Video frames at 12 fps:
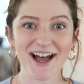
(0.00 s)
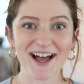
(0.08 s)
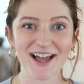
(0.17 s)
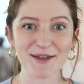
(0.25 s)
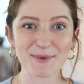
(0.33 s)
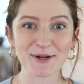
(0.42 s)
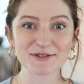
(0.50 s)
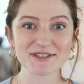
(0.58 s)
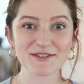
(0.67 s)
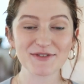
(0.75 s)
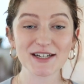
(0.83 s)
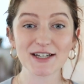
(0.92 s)
I
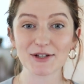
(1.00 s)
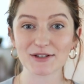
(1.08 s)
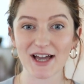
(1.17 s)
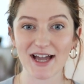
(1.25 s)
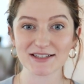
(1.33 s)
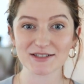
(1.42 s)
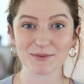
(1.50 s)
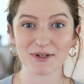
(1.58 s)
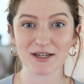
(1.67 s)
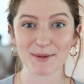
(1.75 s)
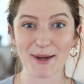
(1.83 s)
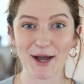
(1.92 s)
posted a video last
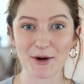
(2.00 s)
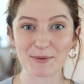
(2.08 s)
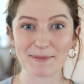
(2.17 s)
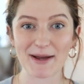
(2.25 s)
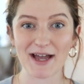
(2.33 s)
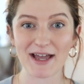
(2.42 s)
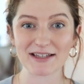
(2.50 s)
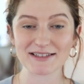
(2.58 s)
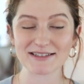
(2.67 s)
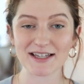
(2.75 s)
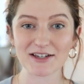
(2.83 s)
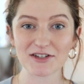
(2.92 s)
week about my
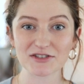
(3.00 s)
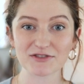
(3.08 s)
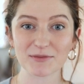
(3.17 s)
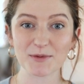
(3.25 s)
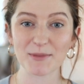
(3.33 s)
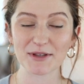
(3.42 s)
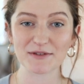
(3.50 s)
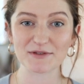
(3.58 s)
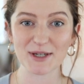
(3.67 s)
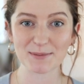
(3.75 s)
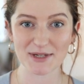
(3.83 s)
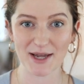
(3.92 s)
sales from the month of
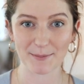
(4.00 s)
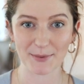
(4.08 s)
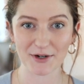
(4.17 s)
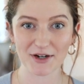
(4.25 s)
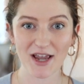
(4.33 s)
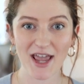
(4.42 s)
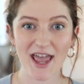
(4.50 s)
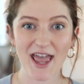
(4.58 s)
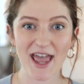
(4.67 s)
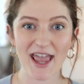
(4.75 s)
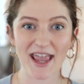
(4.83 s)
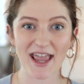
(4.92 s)
September,
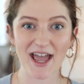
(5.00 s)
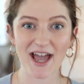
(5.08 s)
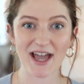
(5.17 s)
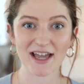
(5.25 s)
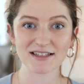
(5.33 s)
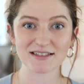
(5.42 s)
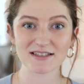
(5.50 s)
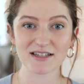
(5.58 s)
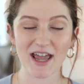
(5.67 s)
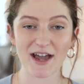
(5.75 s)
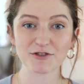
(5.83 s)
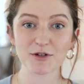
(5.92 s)
and
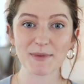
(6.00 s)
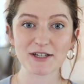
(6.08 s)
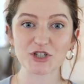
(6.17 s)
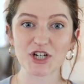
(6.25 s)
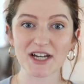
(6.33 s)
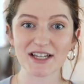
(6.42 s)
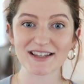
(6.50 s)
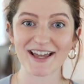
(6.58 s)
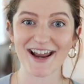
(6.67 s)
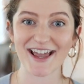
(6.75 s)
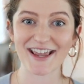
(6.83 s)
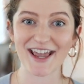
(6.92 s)
after mentioning
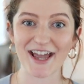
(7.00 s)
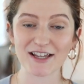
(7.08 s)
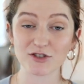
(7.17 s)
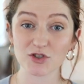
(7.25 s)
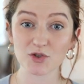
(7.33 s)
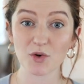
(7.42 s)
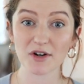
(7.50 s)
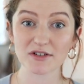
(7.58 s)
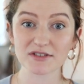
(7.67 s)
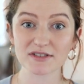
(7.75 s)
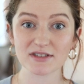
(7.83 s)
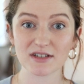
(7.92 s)
that I had
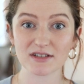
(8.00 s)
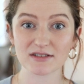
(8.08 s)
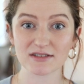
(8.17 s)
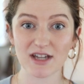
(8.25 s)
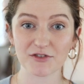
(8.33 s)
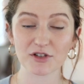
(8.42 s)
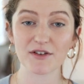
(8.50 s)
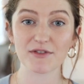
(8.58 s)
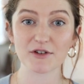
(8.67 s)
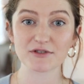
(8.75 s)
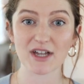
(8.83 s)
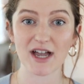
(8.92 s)
sourced several of
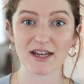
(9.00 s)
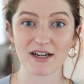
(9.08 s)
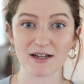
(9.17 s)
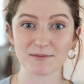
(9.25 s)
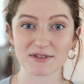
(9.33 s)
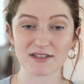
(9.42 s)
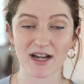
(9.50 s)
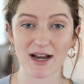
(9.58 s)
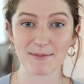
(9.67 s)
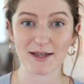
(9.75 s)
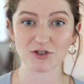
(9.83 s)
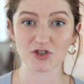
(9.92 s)
those items that
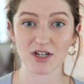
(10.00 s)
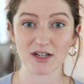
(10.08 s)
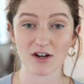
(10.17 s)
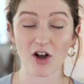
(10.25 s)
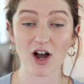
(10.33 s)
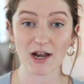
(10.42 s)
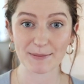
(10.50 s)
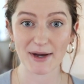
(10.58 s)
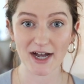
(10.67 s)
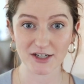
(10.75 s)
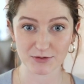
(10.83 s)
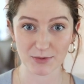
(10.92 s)
I mentioned on
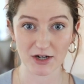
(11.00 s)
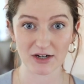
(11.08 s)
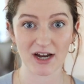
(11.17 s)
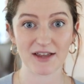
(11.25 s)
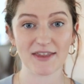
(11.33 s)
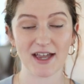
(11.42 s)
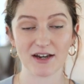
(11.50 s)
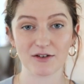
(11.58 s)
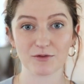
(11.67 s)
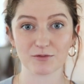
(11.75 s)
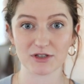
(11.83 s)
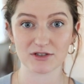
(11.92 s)
Poshmark and
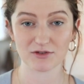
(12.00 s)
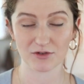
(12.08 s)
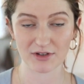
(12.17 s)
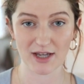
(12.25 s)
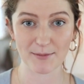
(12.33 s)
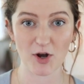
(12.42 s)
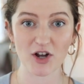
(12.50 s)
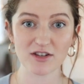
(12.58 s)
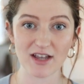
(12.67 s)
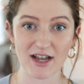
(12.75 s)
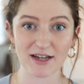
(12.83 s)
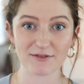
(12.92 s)
then resold them
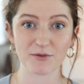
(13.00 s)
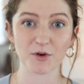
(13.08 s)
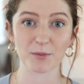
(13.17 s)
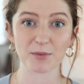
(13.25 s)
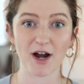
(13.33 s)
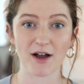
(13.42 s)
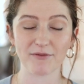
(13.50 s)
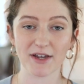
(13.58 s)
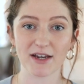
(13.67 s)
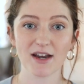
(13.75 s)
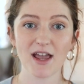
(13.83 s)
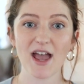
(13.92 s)
online for a profit,